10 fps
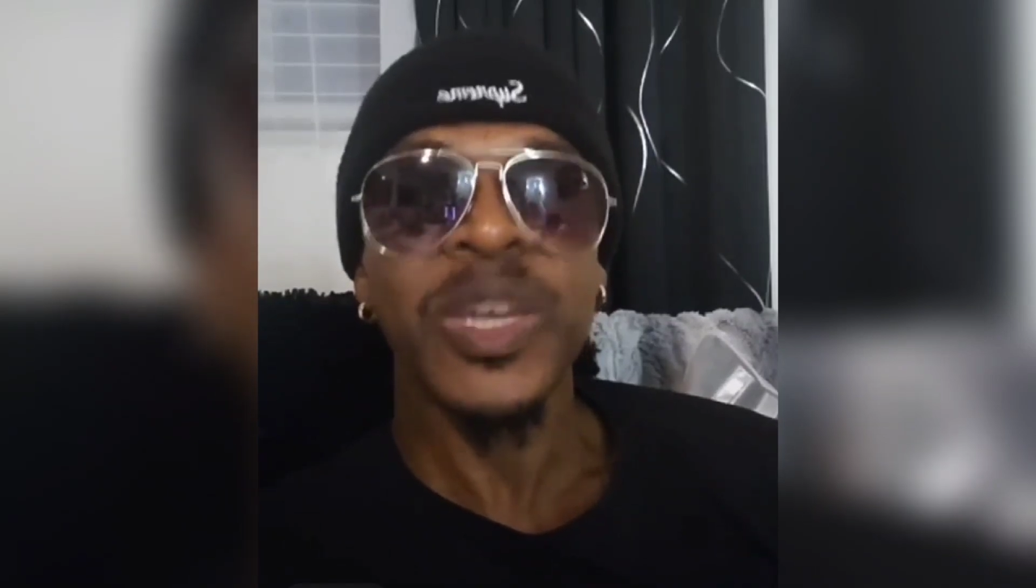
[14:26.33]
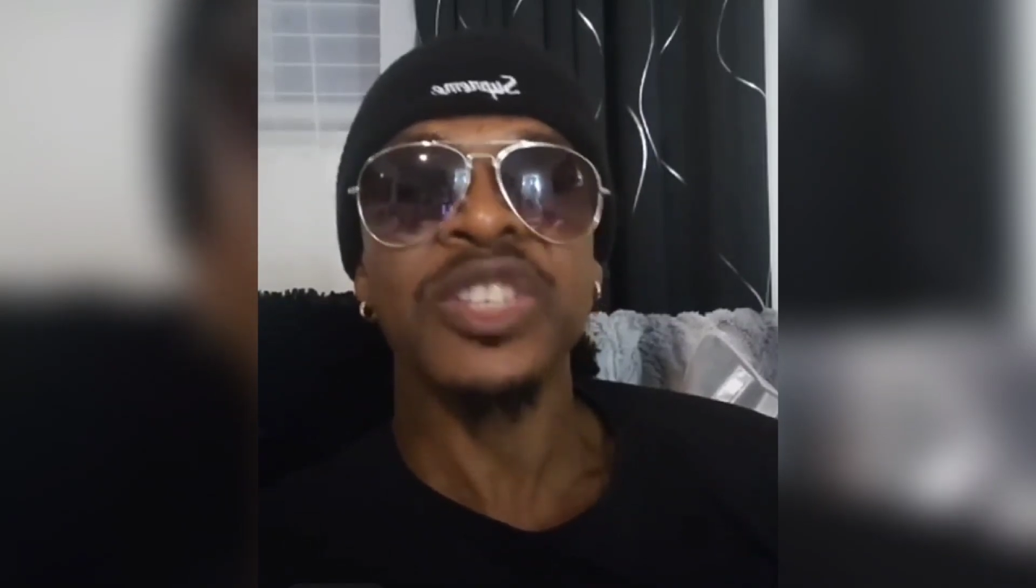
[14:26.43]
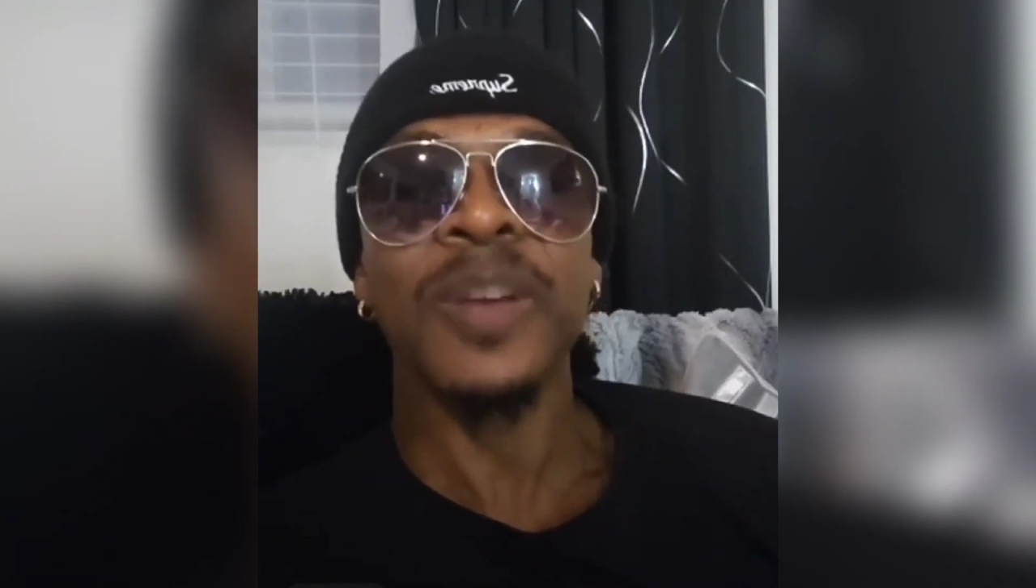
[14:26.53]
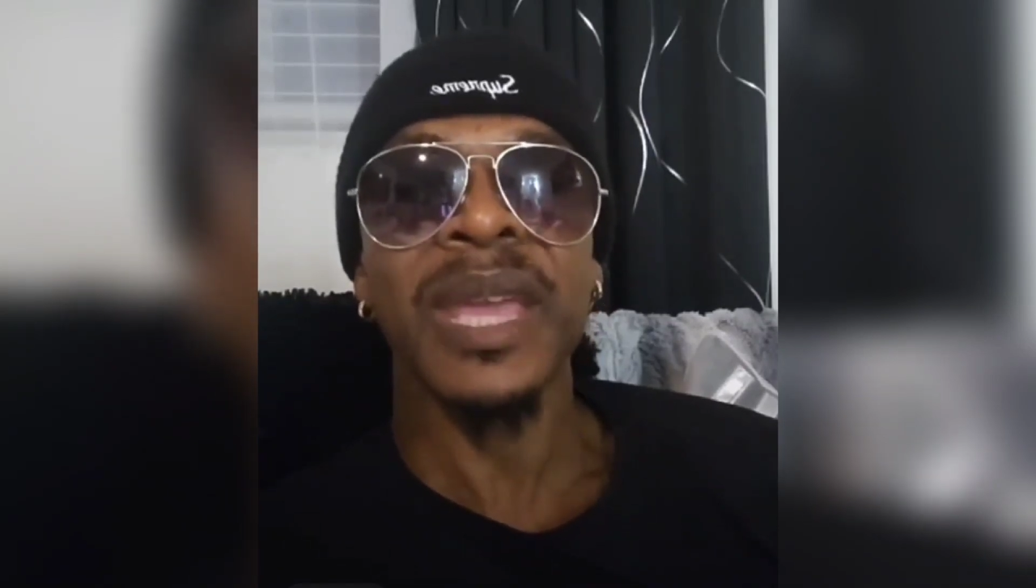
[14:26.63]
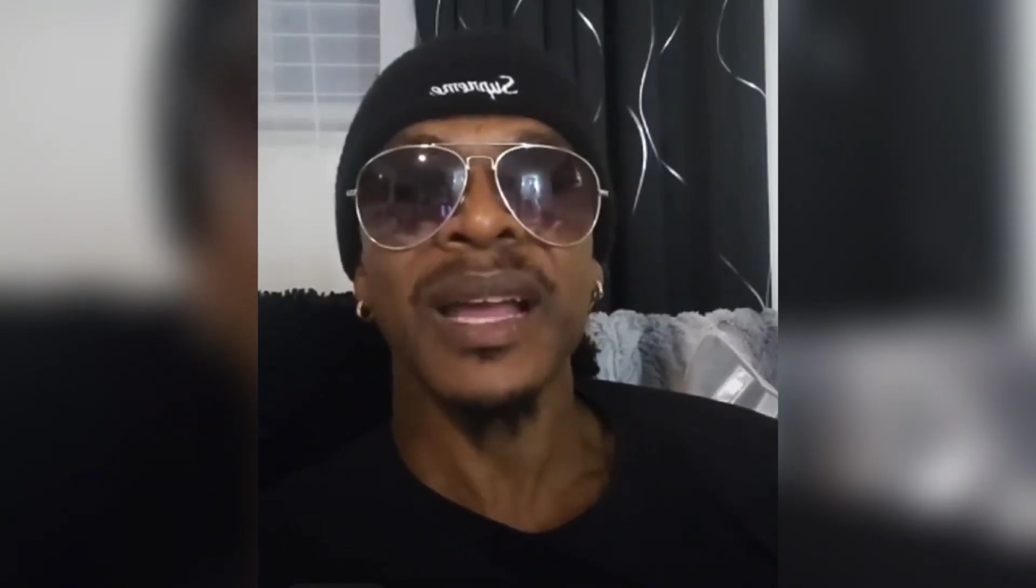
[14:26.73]

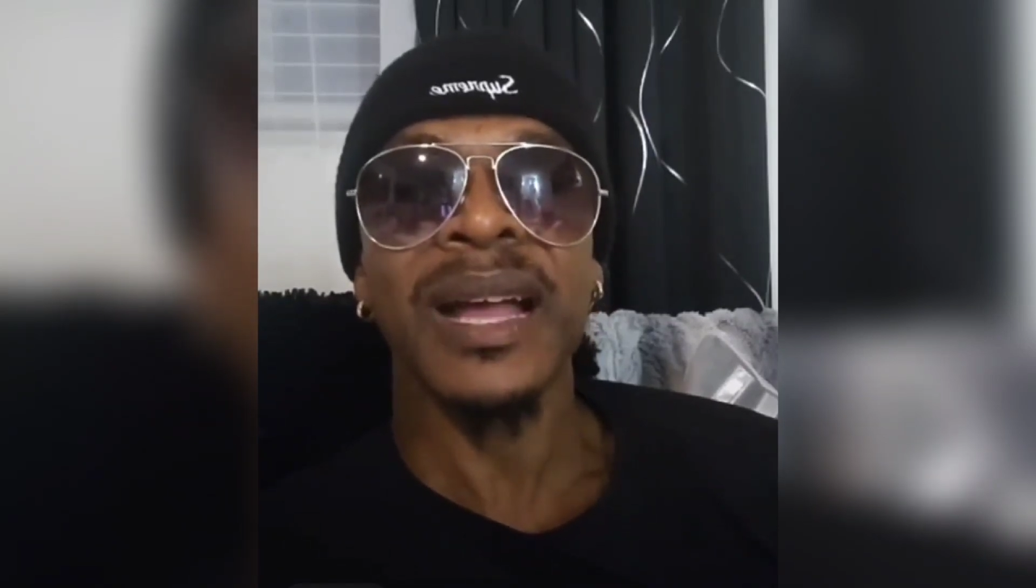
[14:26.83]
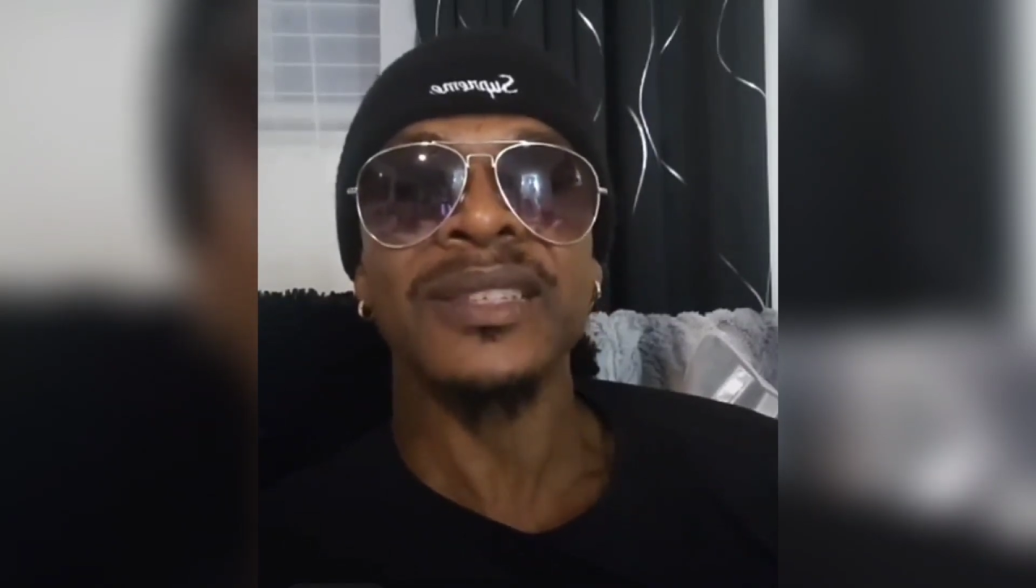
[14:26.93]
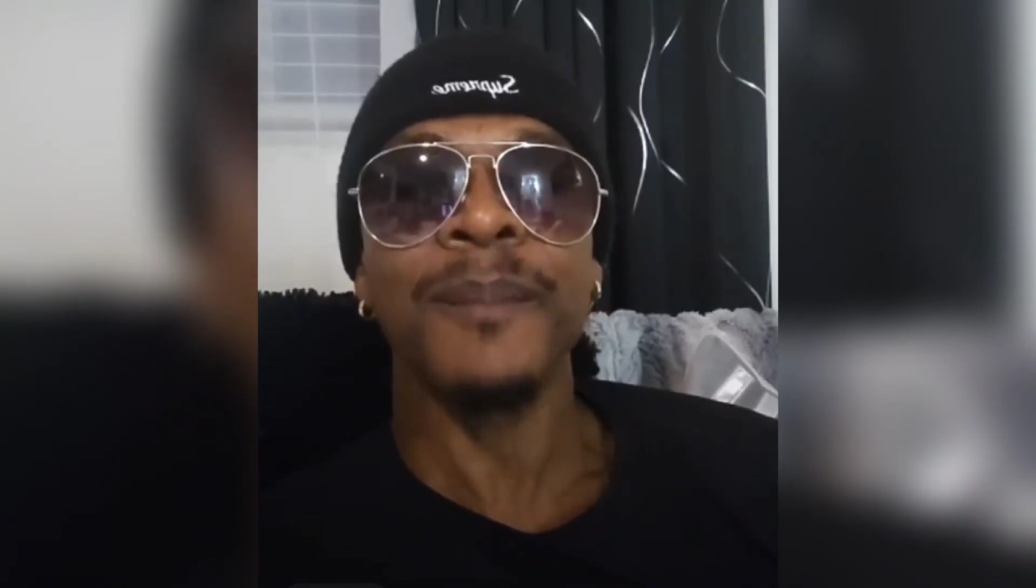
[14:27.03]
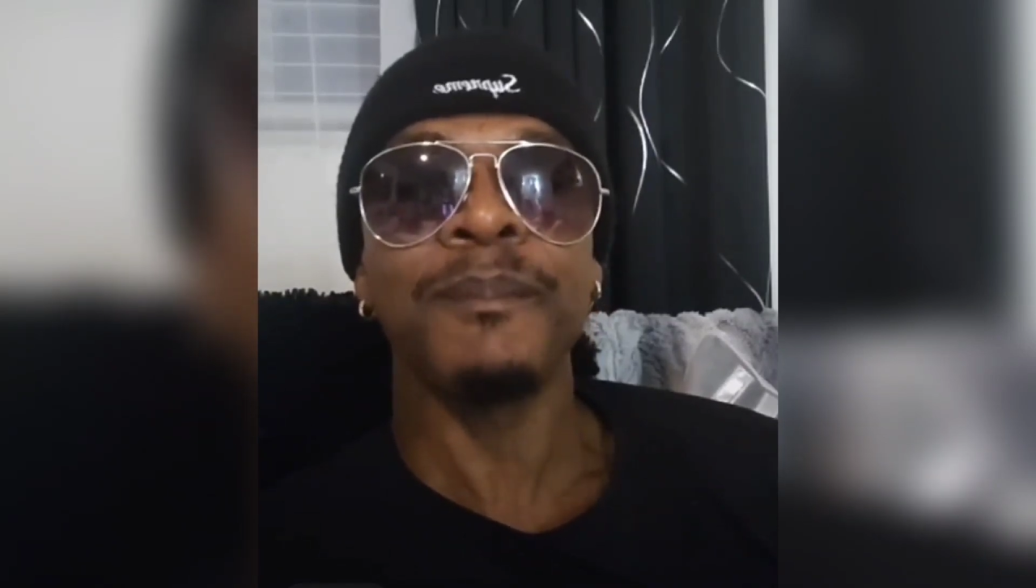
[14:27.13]
you